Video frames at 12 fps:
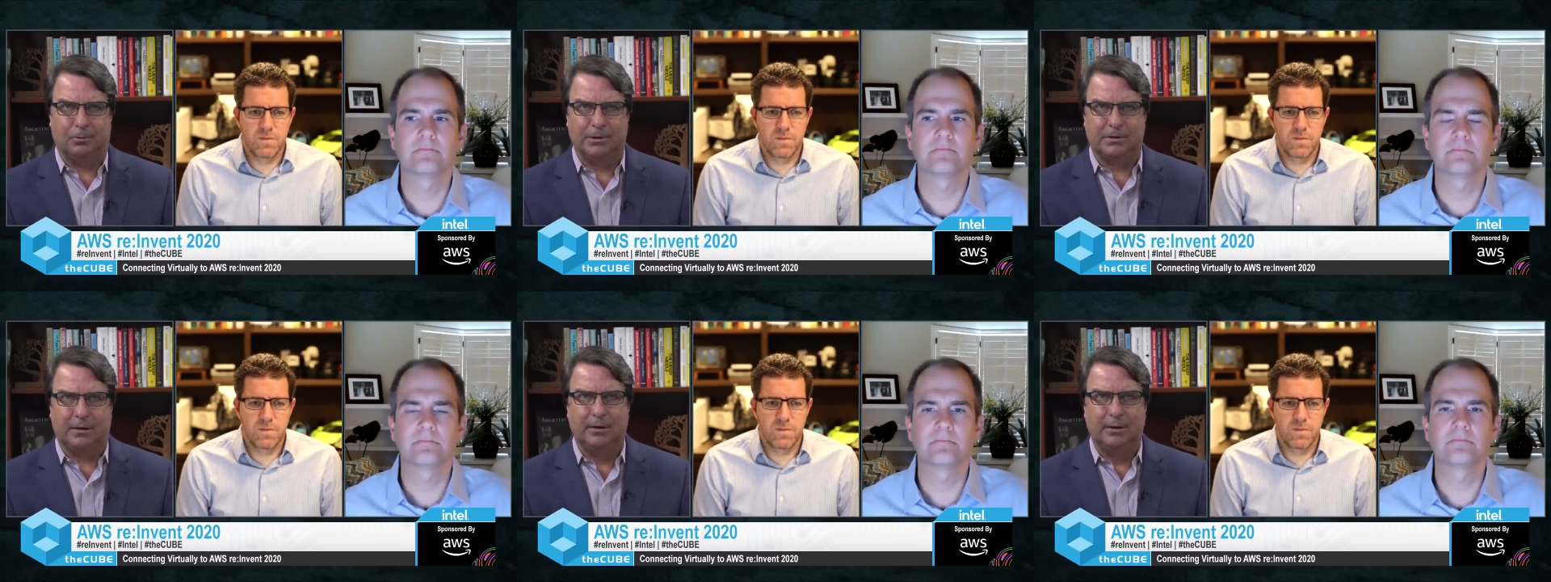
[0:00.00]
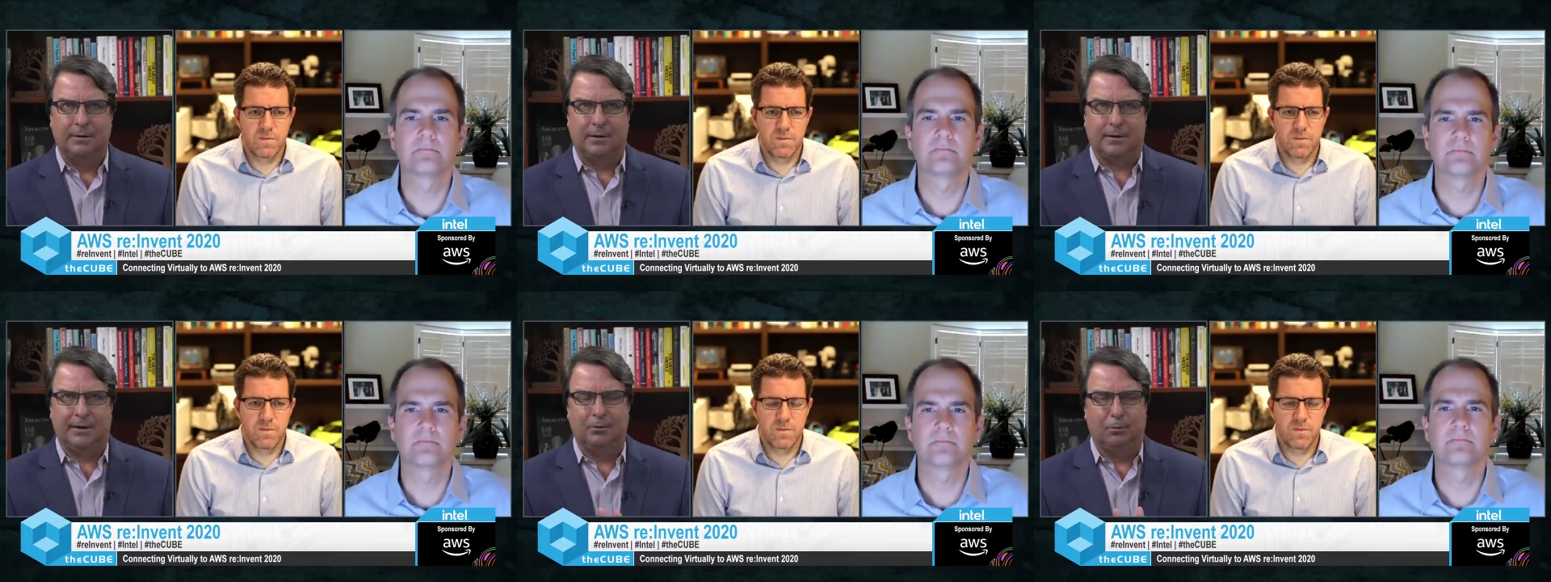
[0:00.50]
Speaker 1: What's the, the
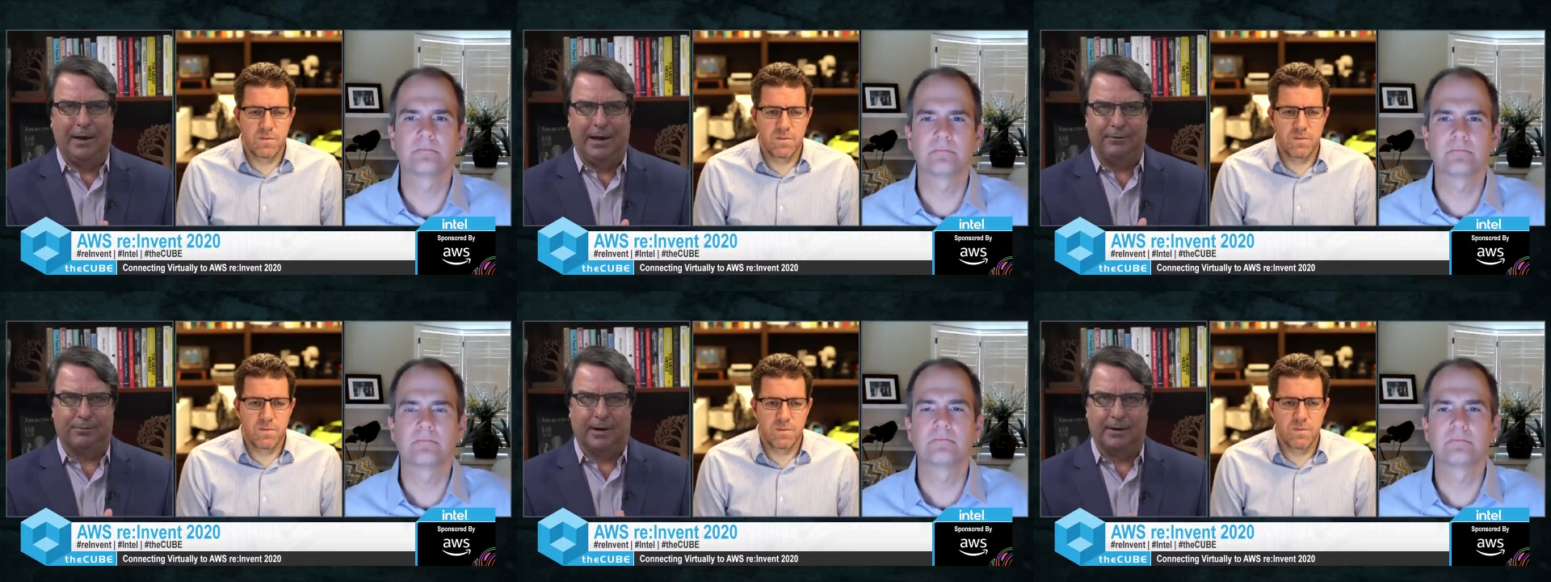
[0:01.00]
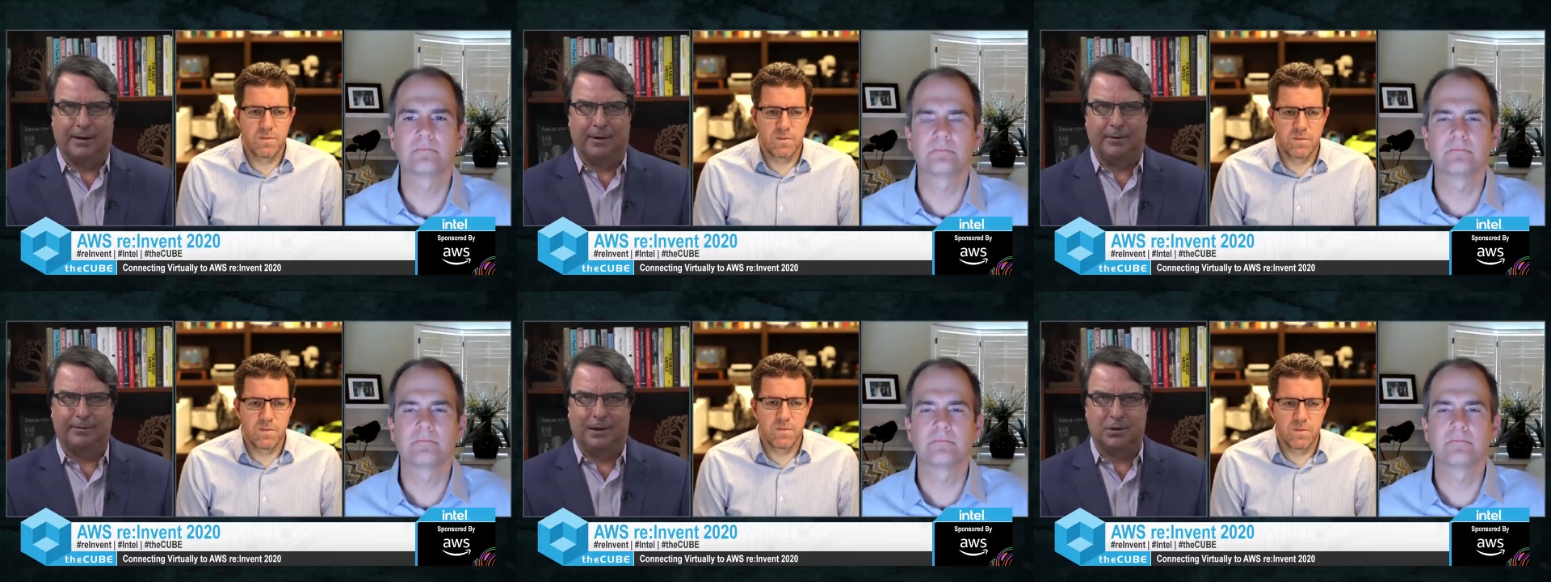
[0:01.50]
key wave right now
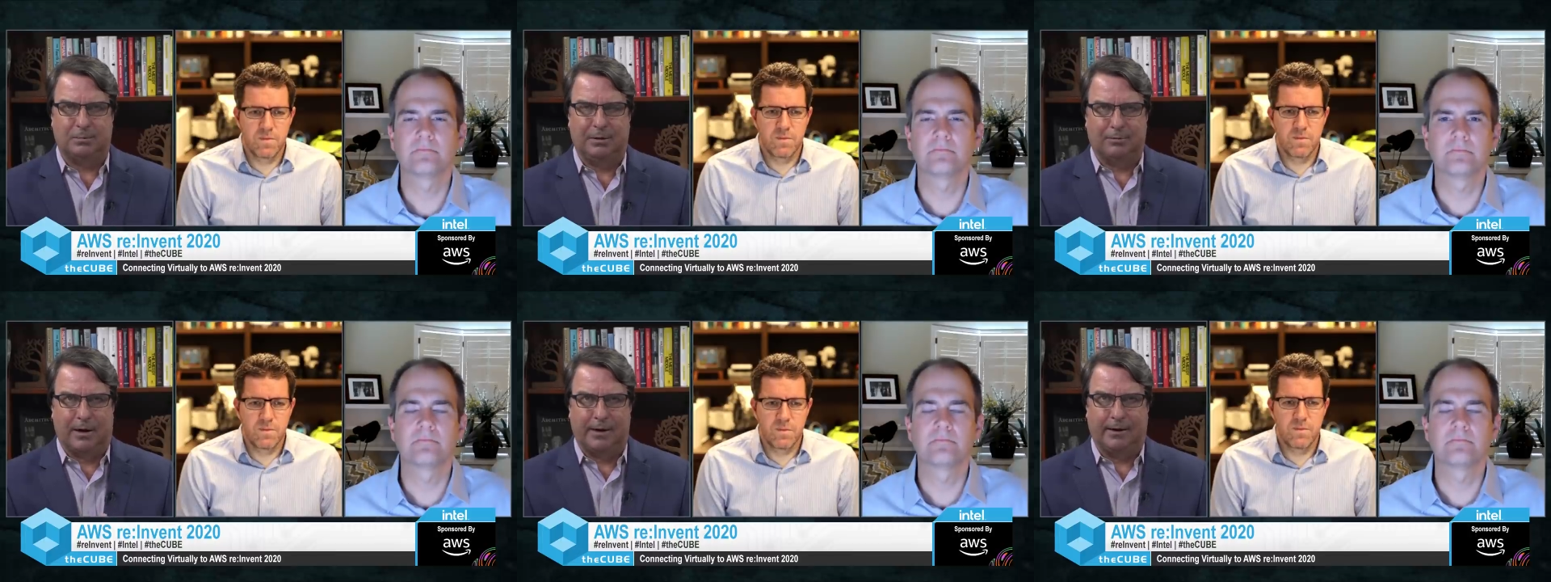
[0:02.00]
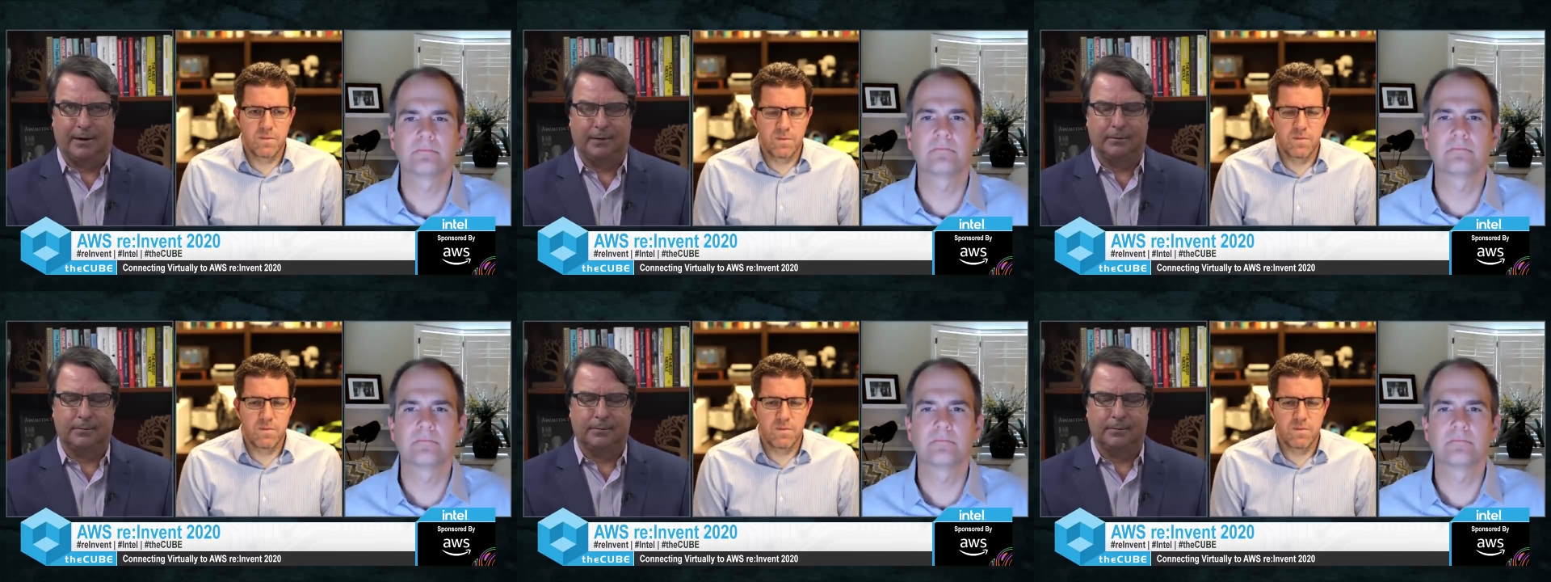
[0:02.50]
that they should be riding on?